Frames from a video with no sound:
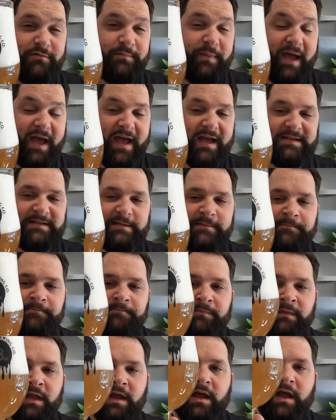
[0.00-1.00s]
the head.
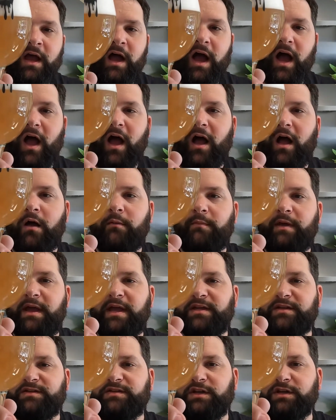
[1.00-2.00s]

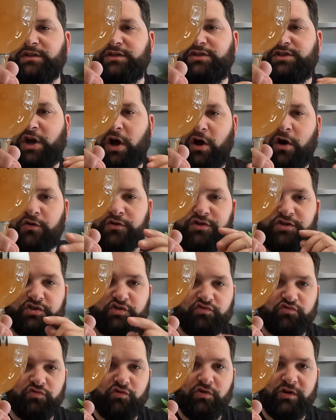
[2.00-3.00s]
It's a dark
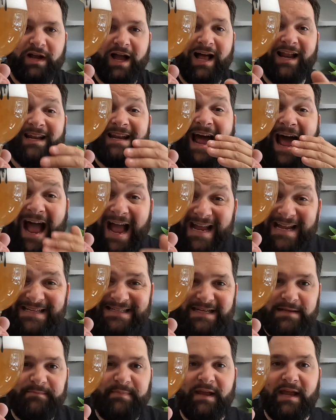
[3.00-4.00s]
straw-coloured
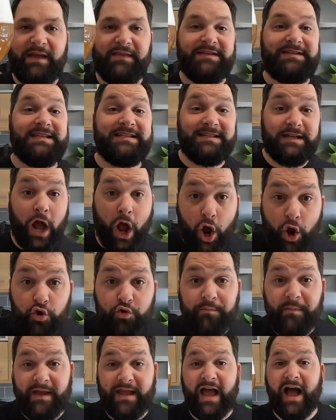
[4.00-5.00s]
hazy beer. This is an
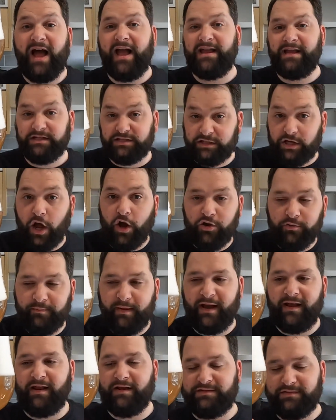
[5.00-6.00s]
OPA, it's an
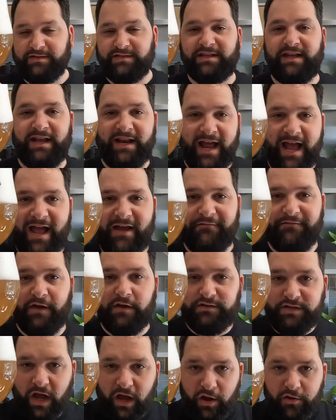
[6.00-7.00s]
oat pale ale, so it's going to have
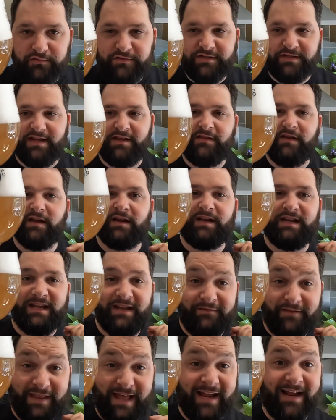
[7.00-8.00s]
those oats in it that are going to
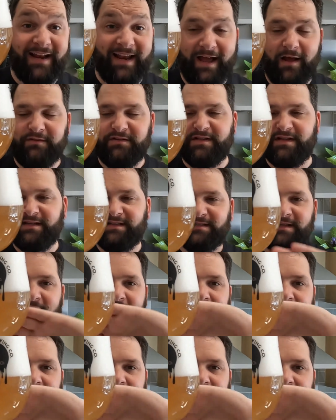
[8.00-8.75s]
give it that cloudiness.